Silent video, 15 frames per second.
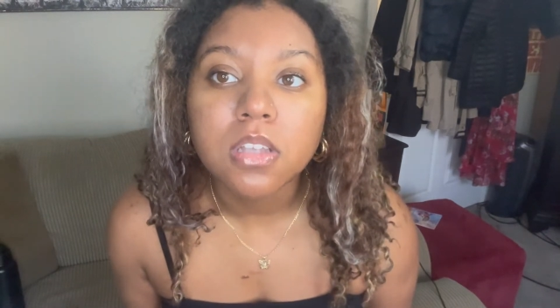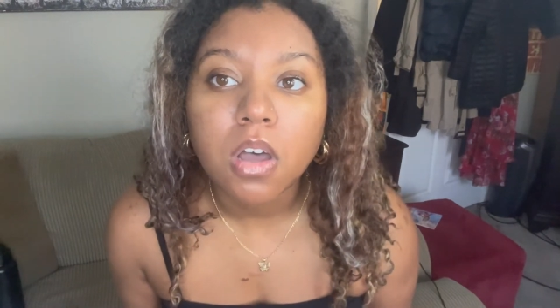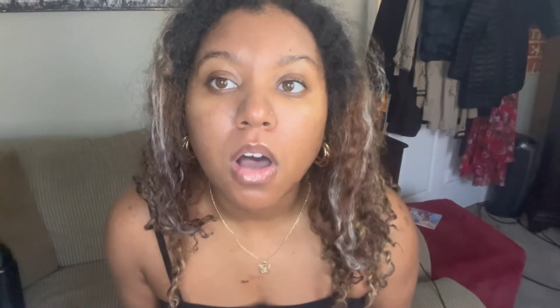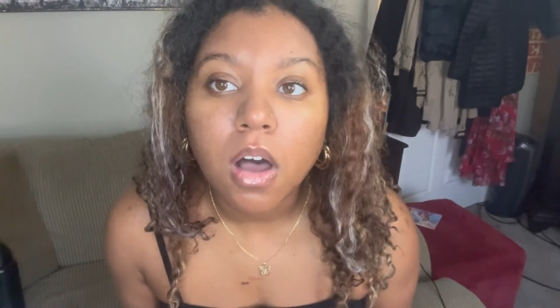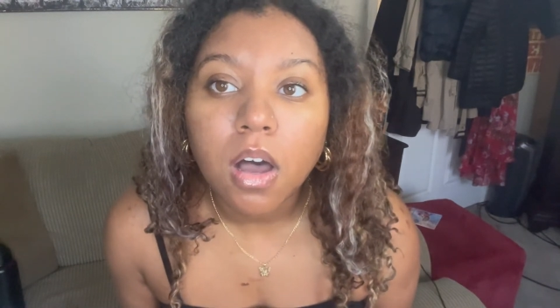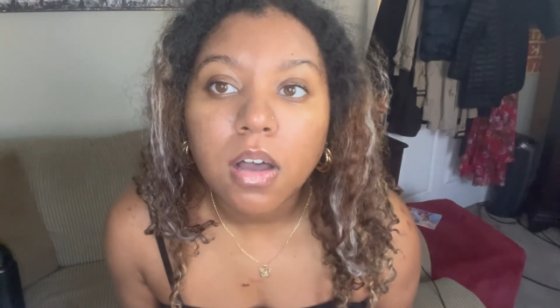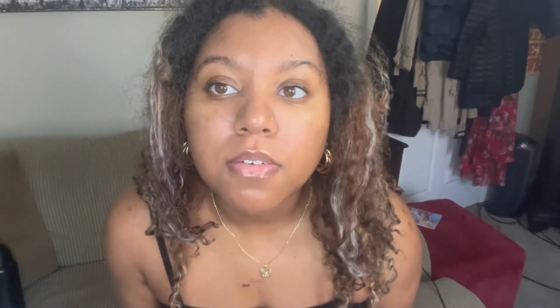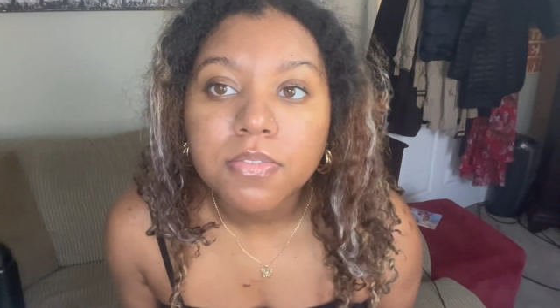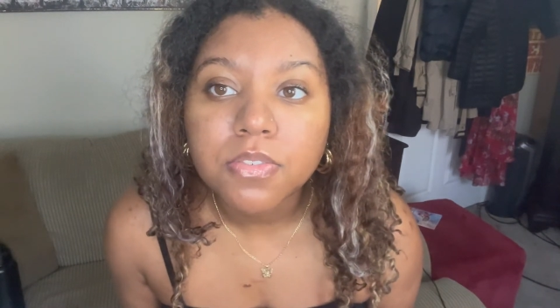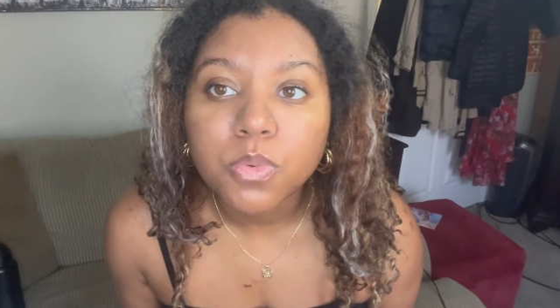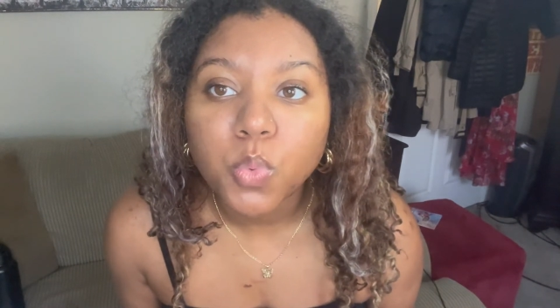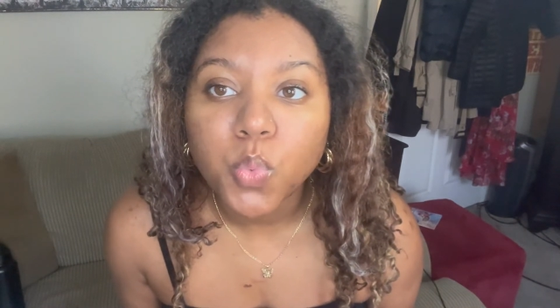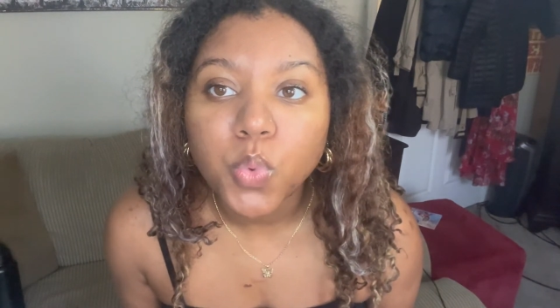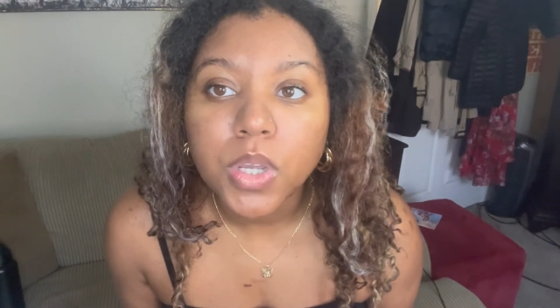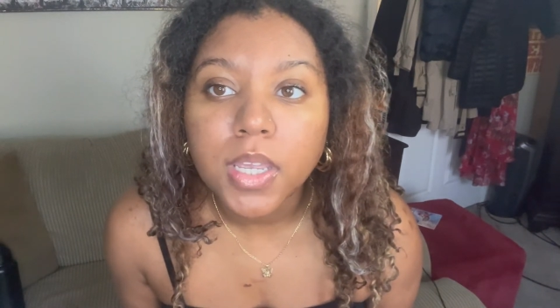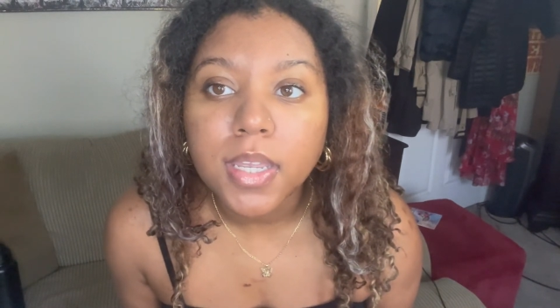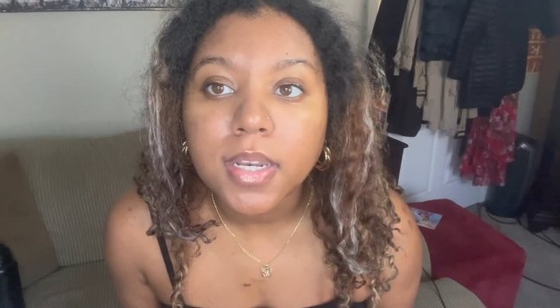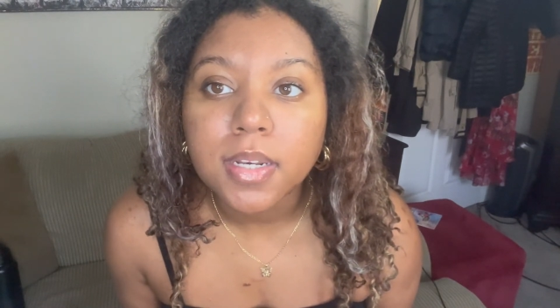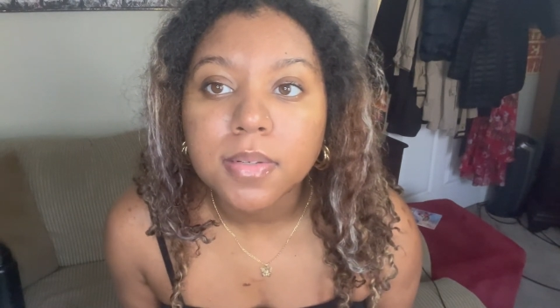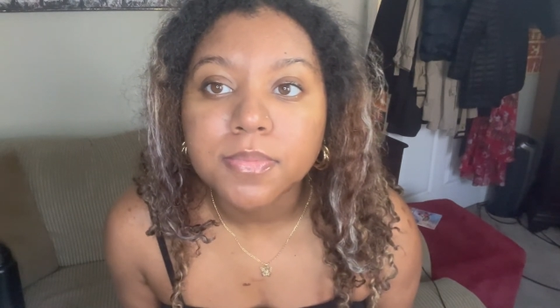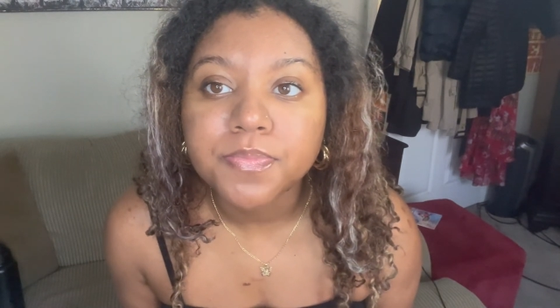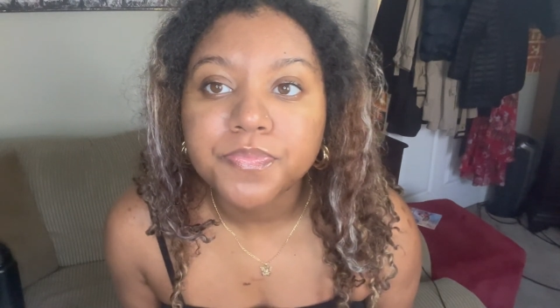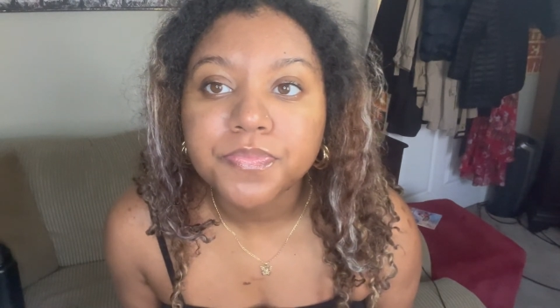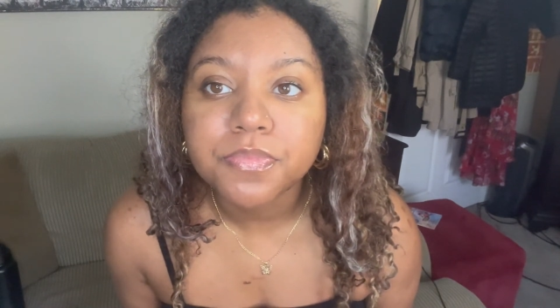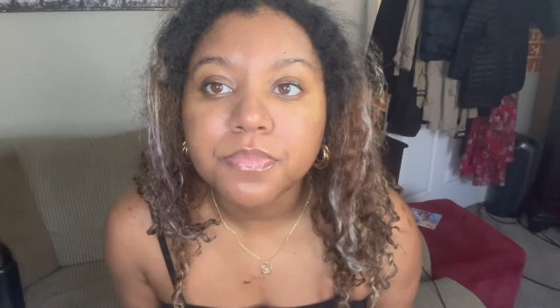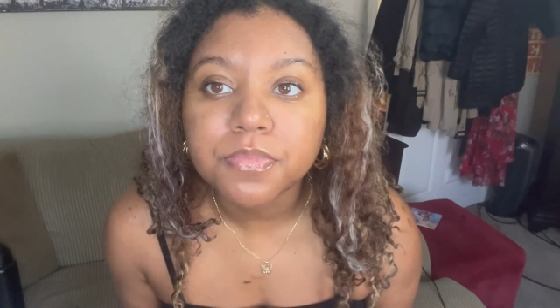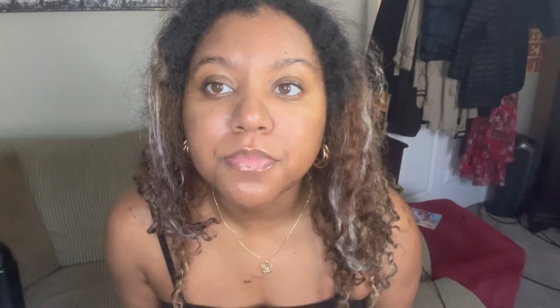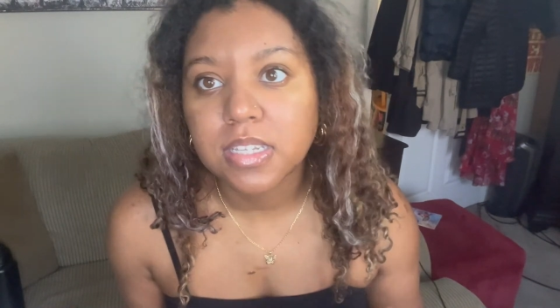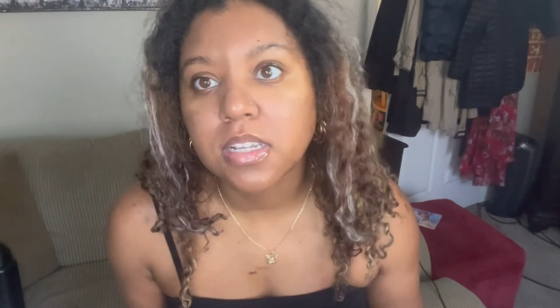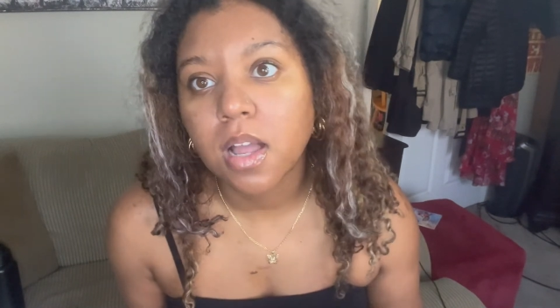off when
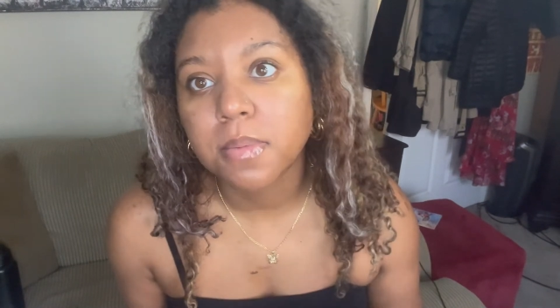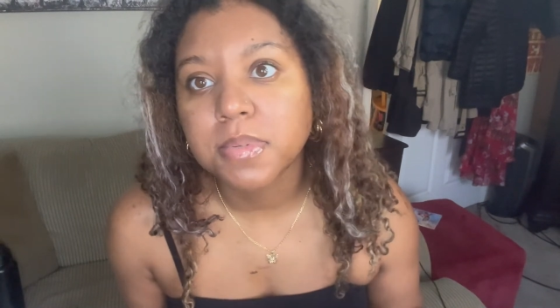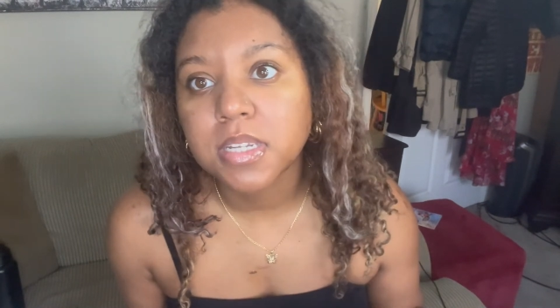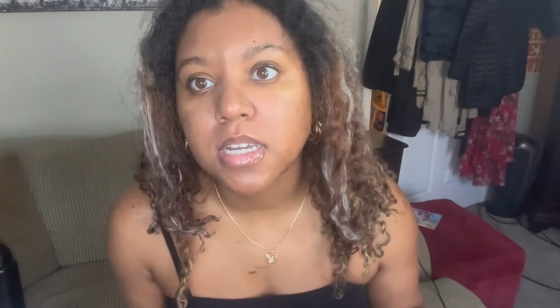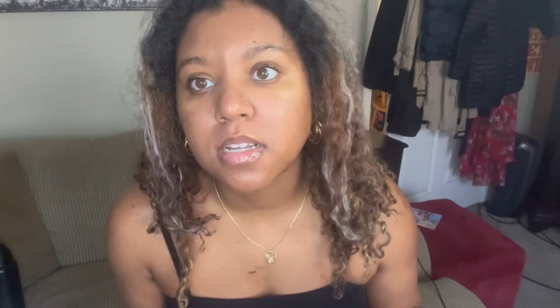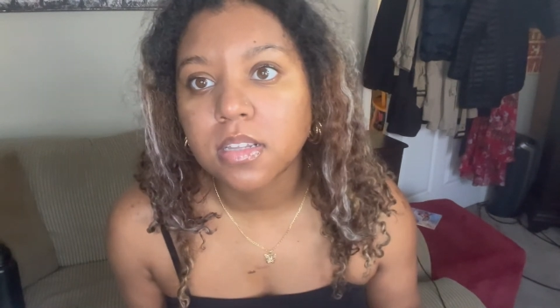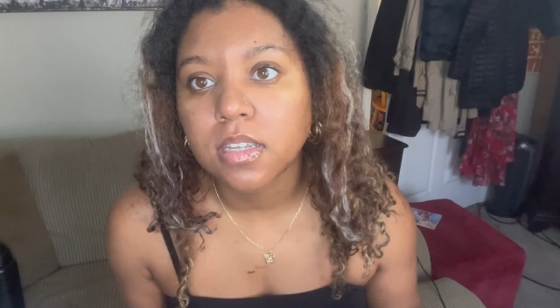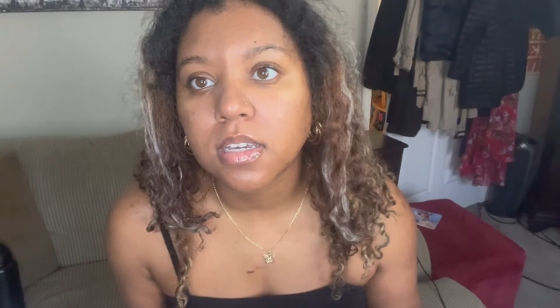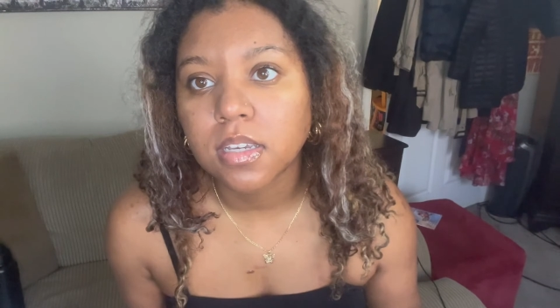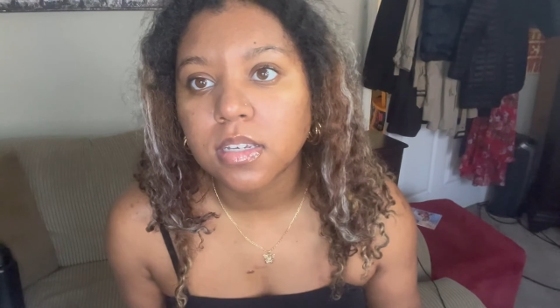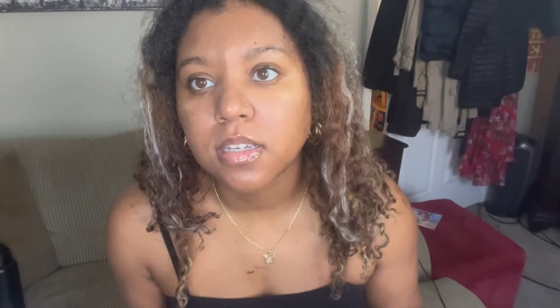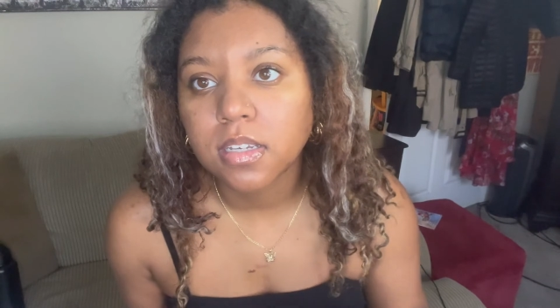it stops tingling.